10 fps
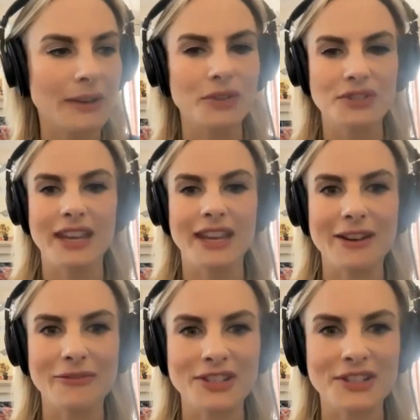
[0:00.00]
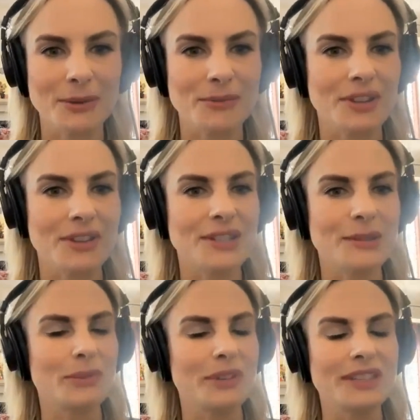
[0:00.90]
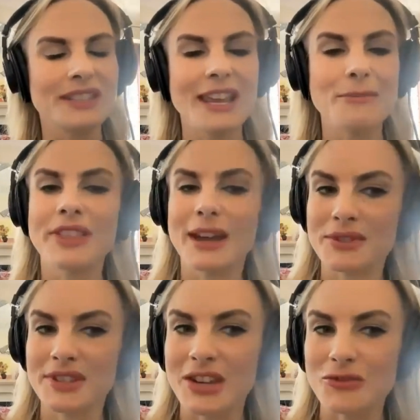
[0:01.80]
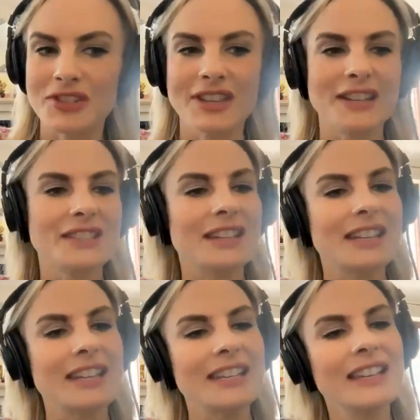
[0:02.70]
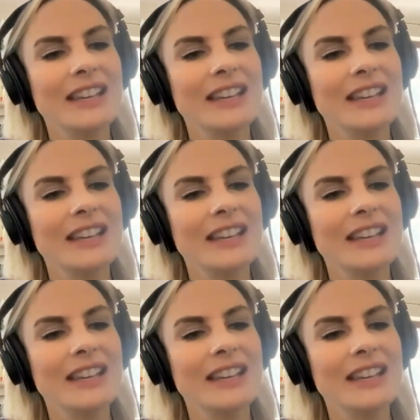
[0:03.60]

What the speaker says: I'm not saying in every circumstance it would be the same, but that was an interesting study.